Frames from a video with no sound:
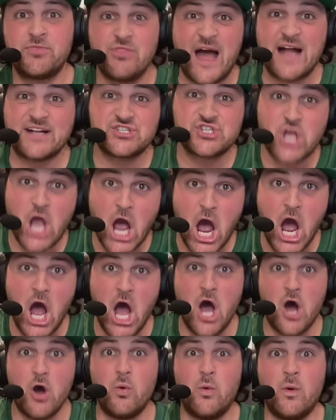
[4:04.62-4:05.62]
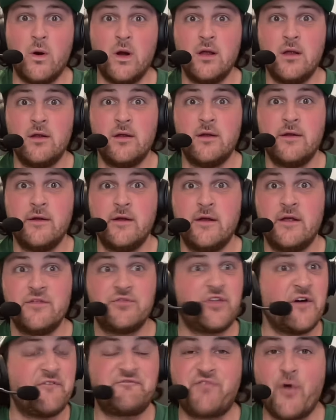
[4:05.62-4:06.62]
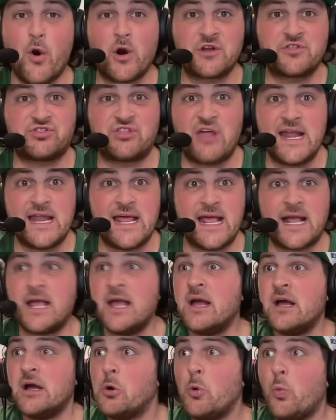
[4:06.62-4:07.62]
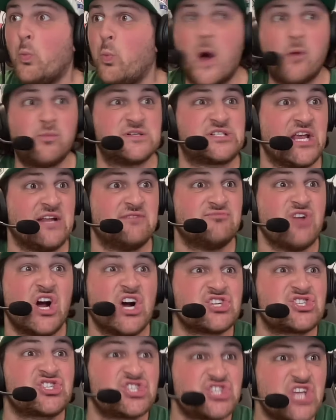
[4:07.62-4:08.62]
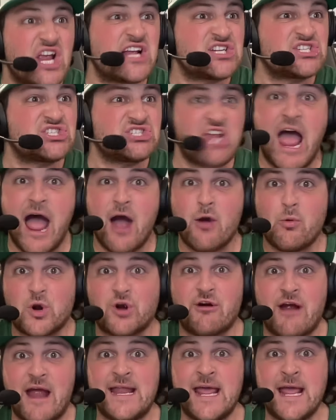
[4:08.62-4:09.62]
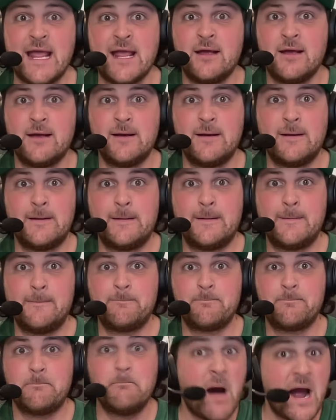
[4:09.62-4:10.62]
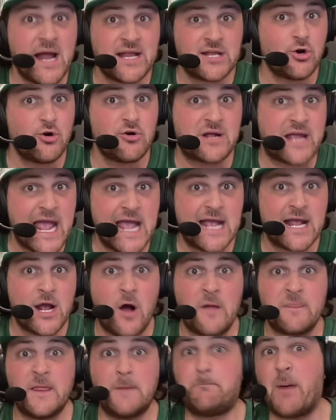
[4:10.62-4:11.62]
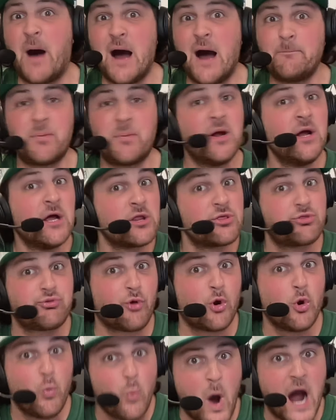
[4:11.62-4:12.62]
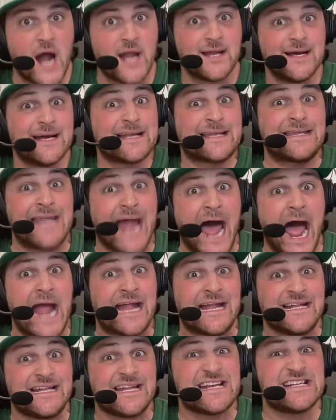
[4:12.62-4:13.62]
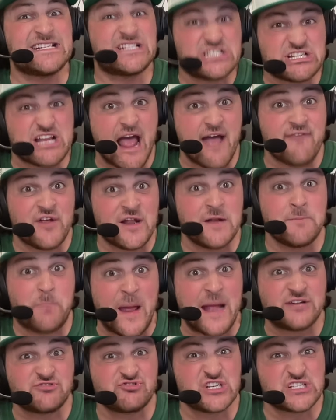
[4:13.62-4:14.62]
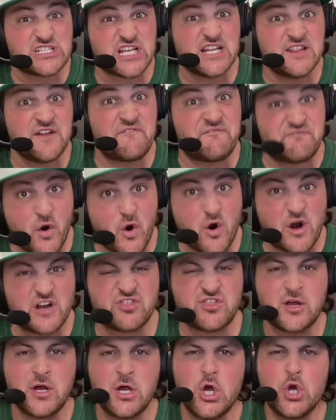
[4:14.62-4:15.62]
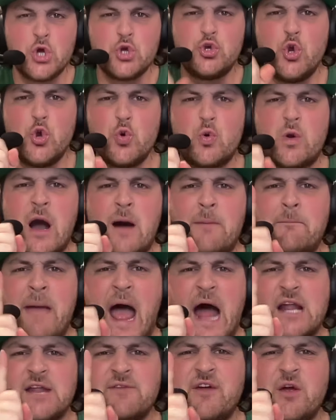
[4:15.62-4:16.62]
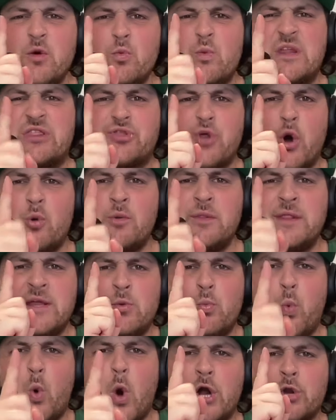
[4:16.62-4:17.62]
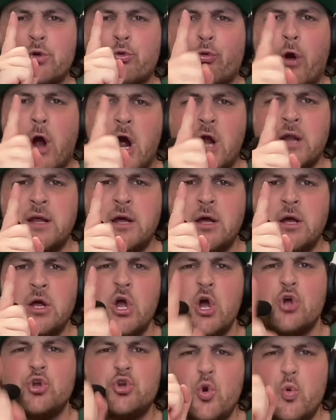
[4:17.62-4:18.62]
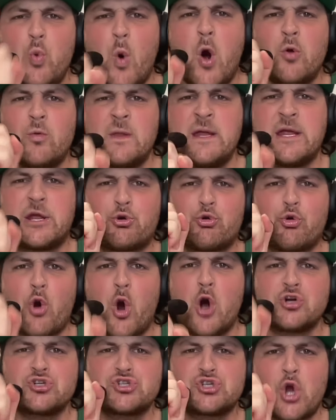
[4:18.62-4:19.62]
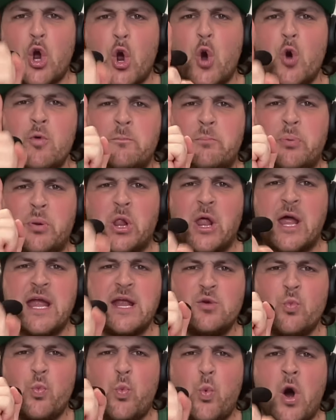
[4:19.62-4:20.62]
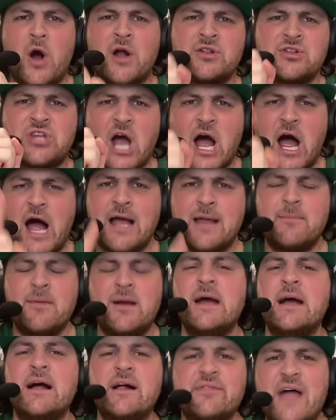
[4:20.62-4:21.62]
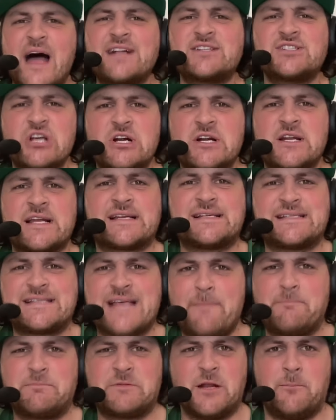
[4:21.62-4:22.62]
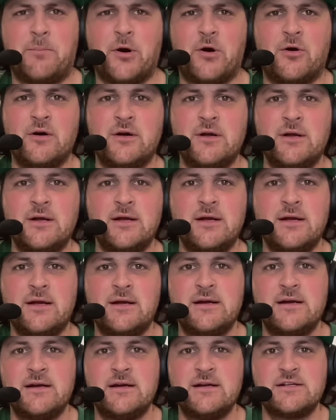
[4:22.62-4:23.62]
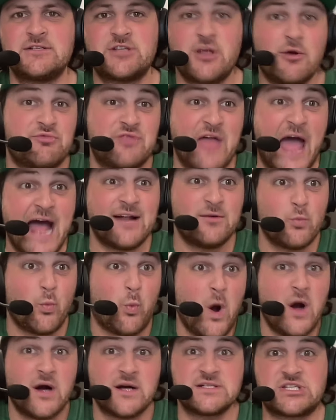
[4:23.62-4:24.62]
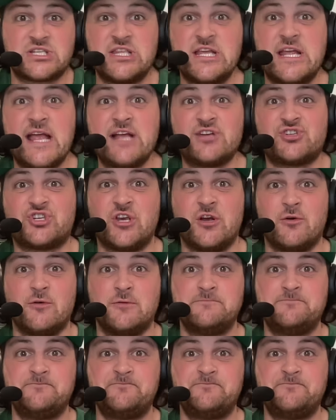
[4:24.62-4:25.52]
Let's go. The fourth inning, what was it? A six-hour inning? Michael King on the bump threw what? ninety-seven pitches in the fourth? You come out of it with only one run? You only crossed home plate one time? That's unacceptable. So that was the issue.